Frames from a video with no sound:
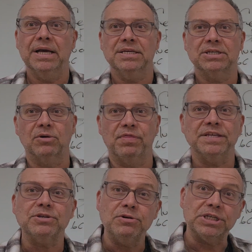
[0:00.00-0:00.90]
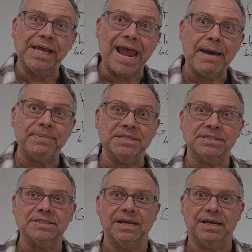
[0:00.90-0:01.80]
So this usually
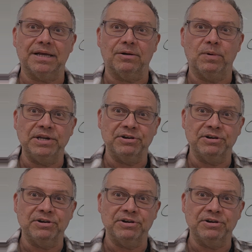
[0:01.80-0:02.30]
happens when